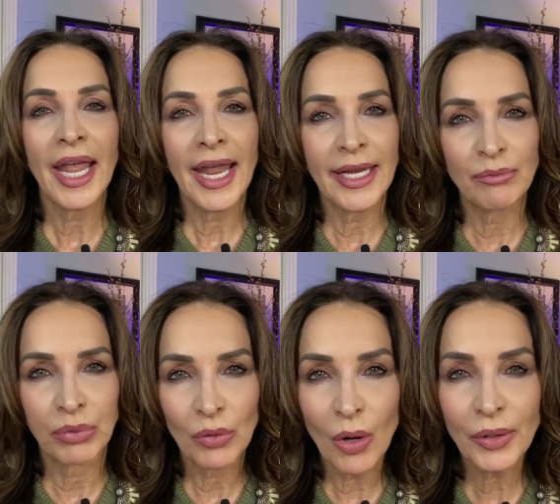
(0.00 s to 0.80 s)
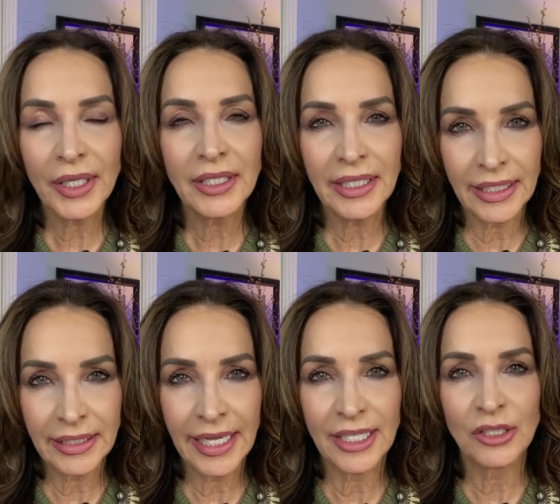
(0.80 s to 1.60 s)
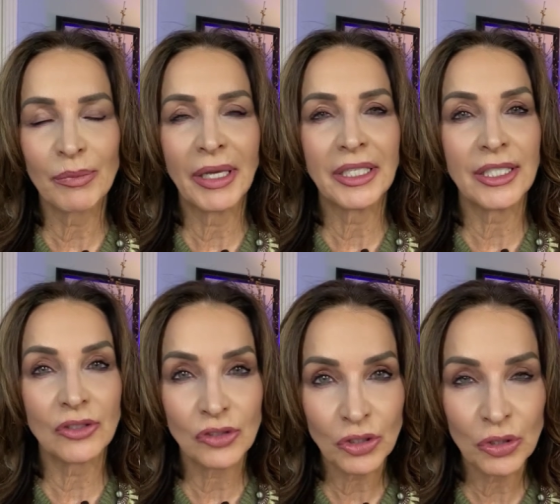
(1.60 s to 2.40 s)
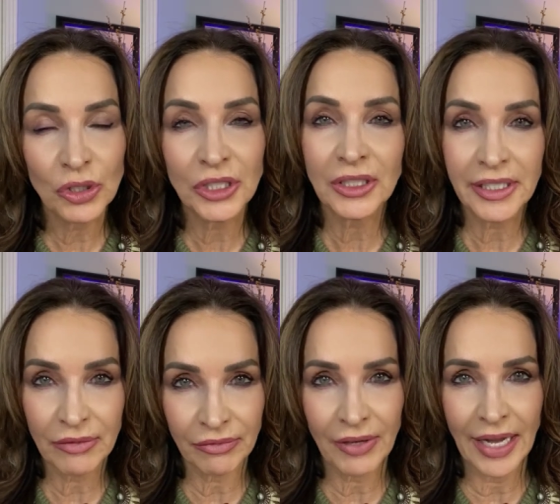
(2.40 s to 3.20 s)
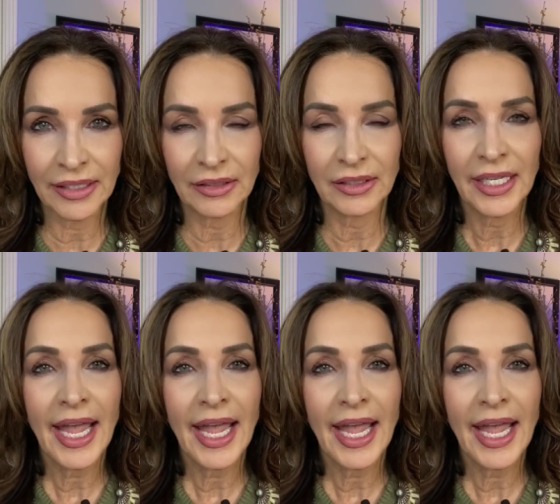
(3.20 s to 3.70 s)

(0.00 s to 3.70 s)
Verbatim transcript: a broken engagement is usually final.